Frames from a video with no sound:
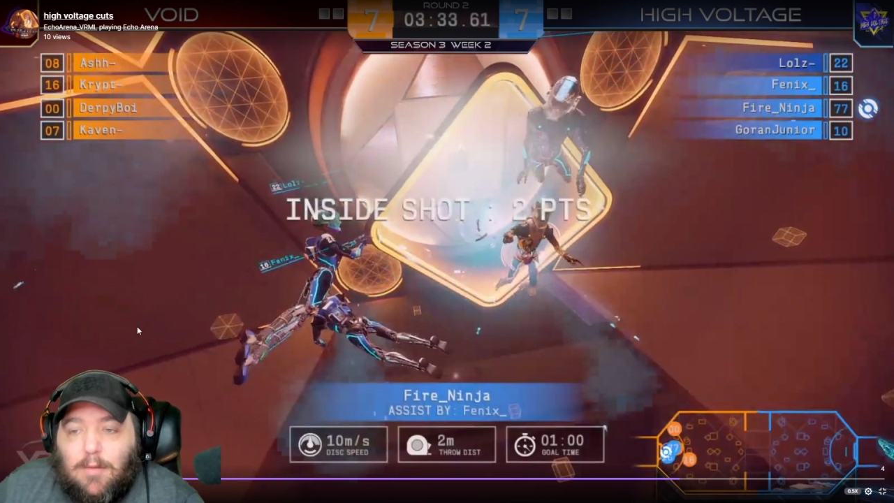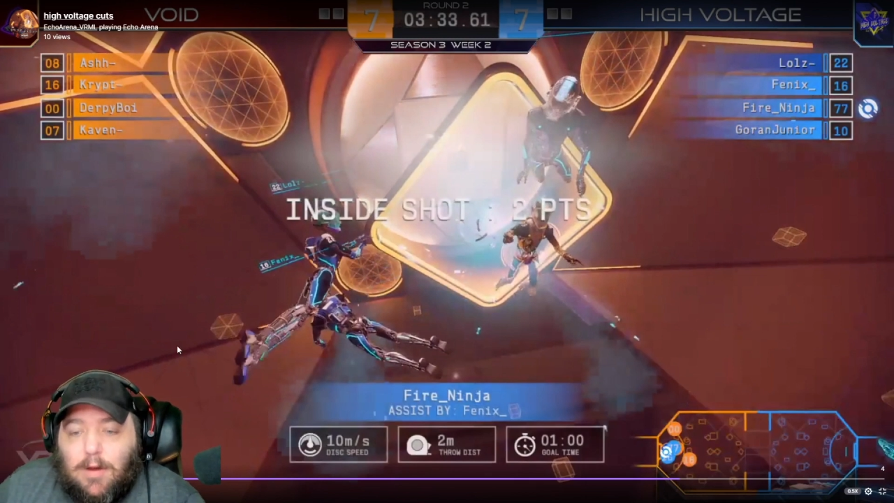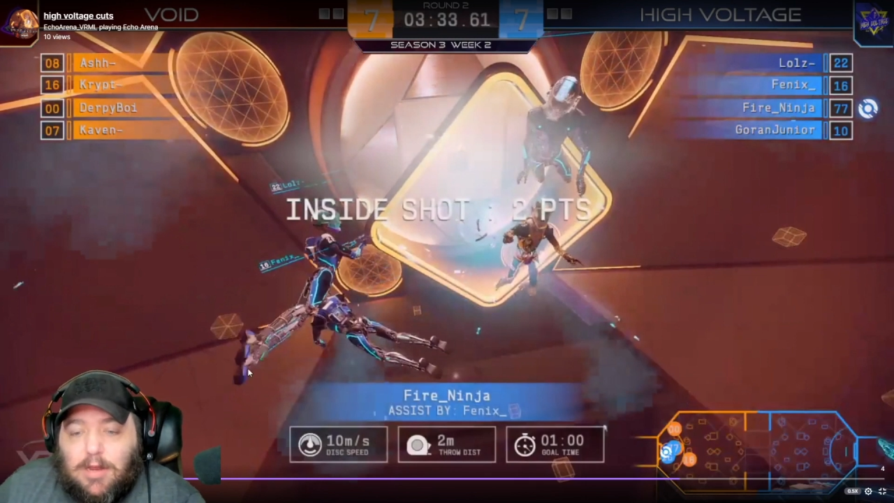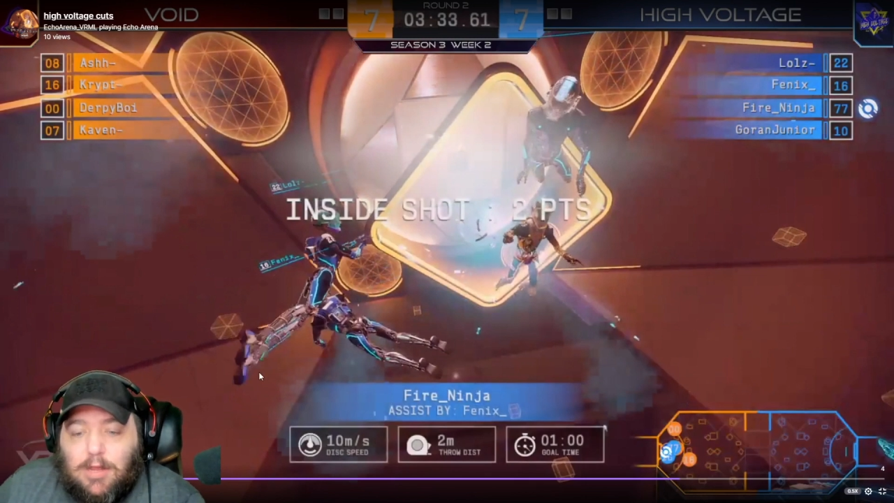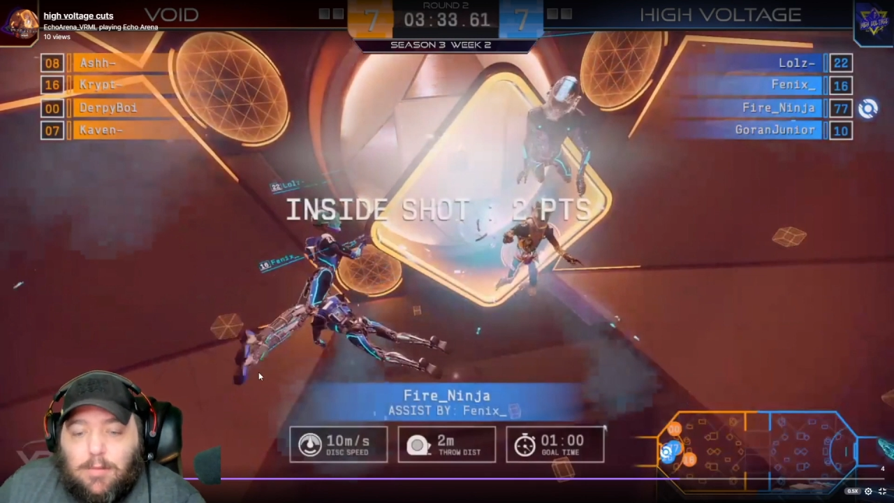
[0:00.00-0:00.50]
And
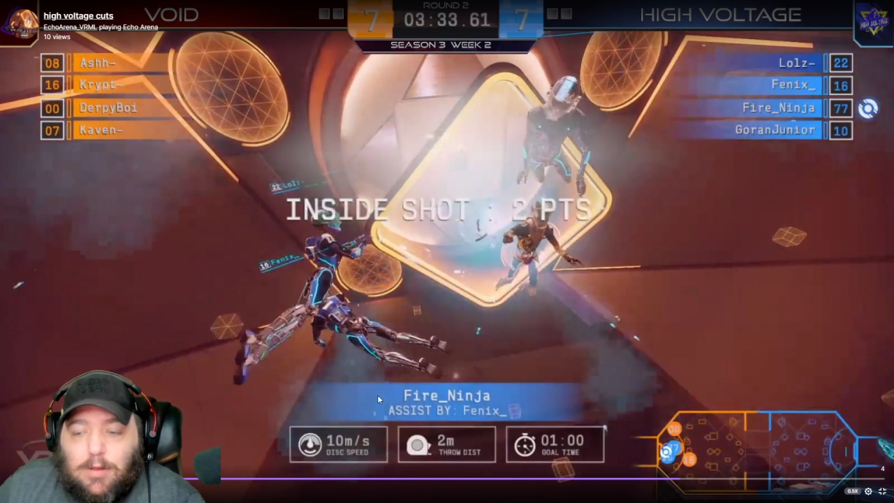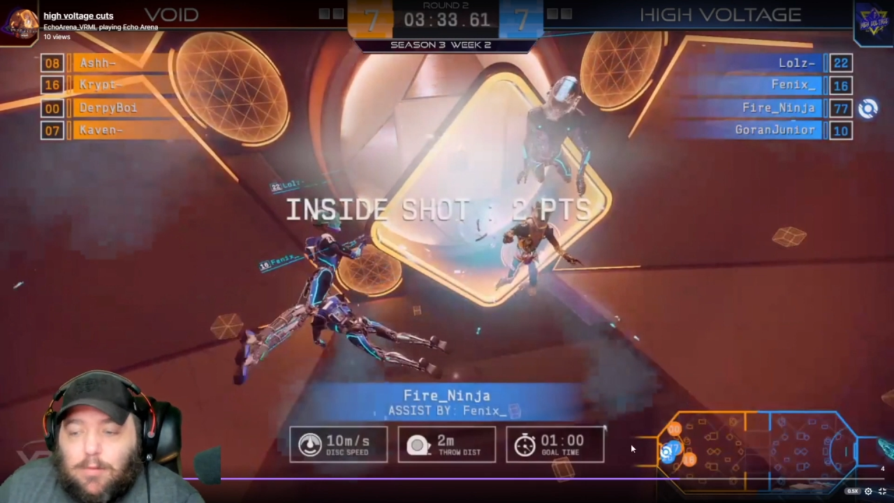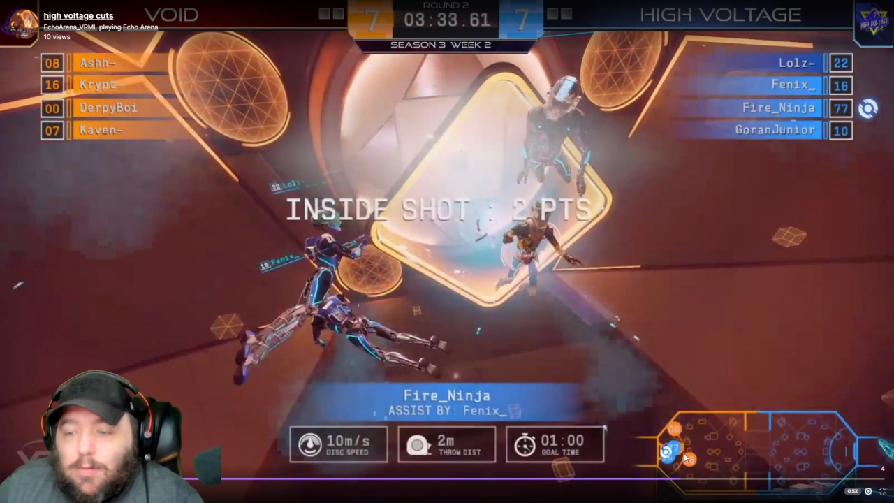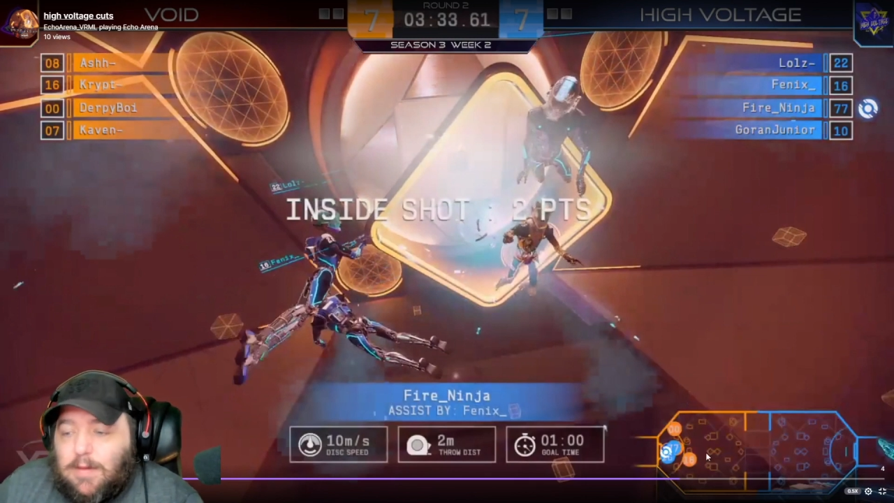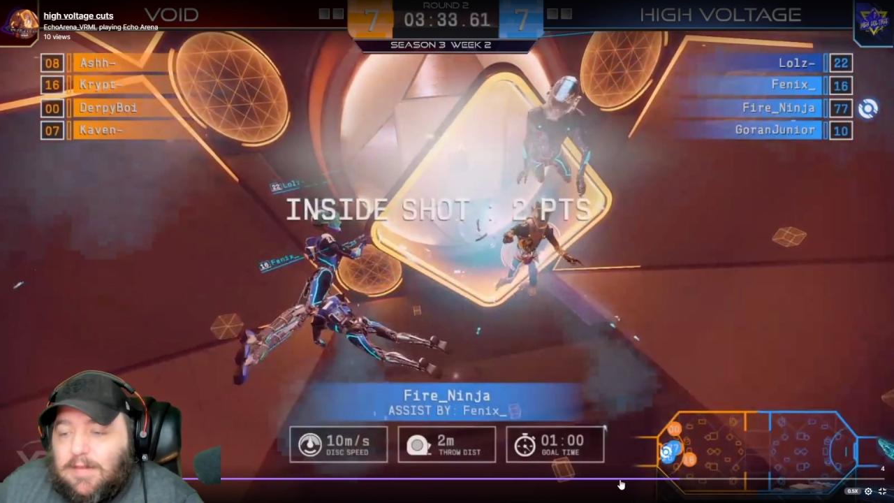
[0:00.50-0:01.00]
where you would
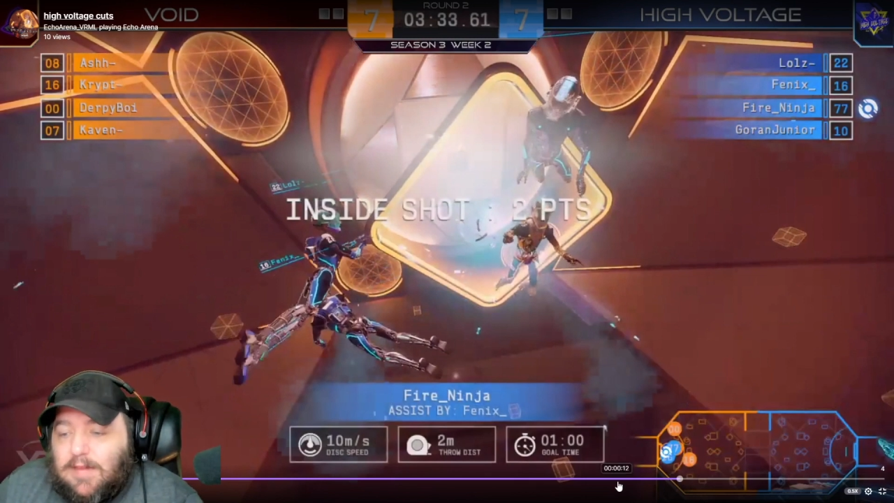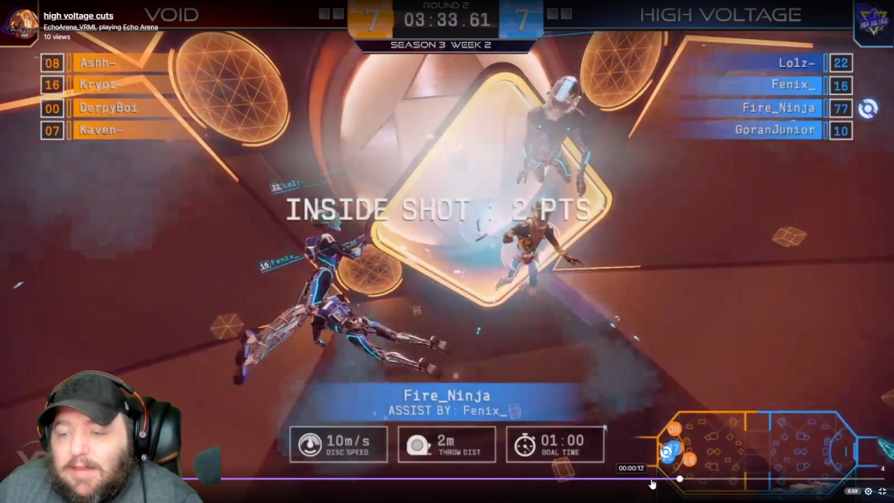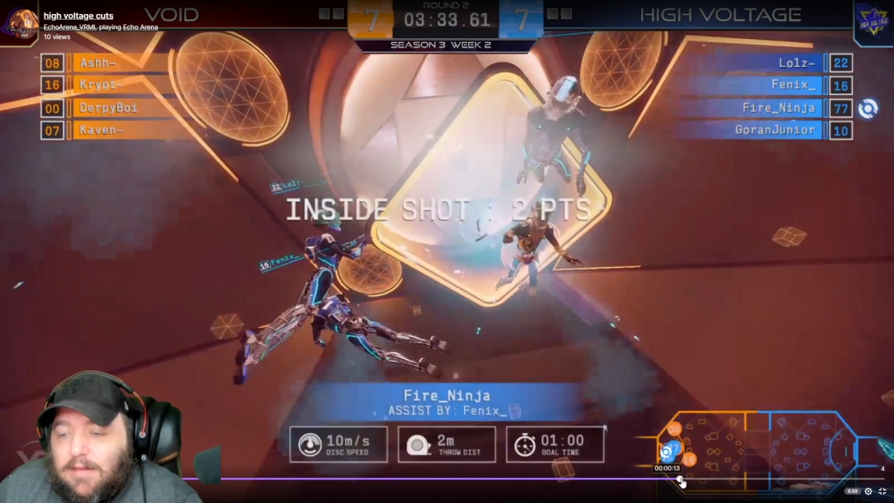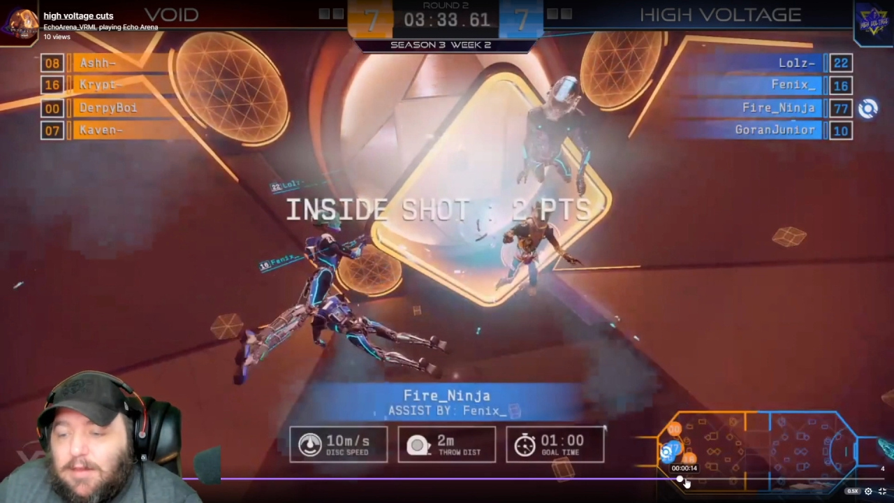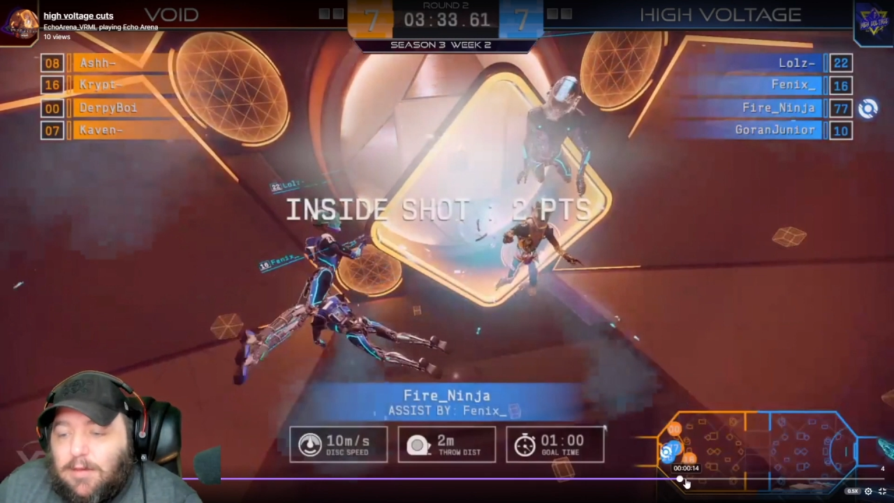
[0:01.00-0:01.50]
usually
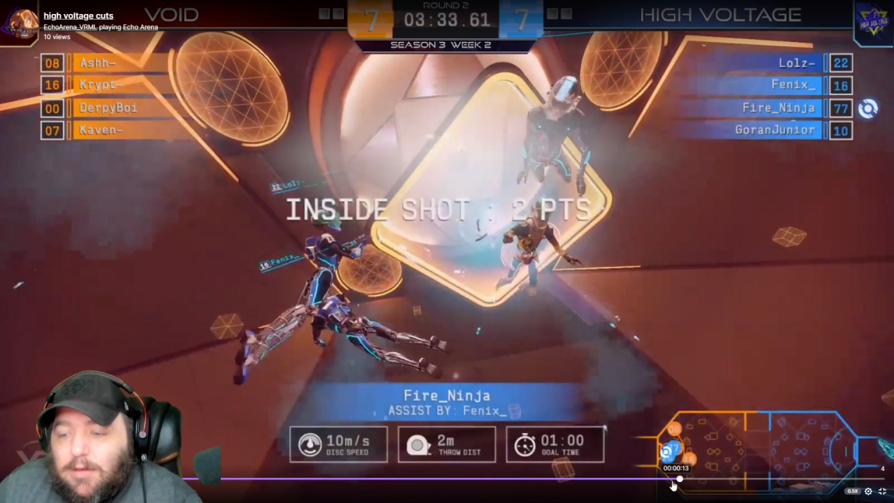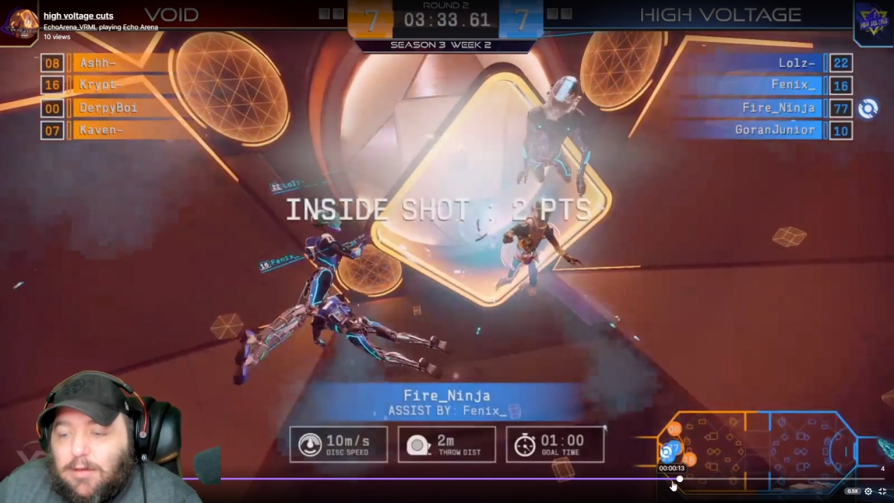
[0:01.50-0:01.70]
see,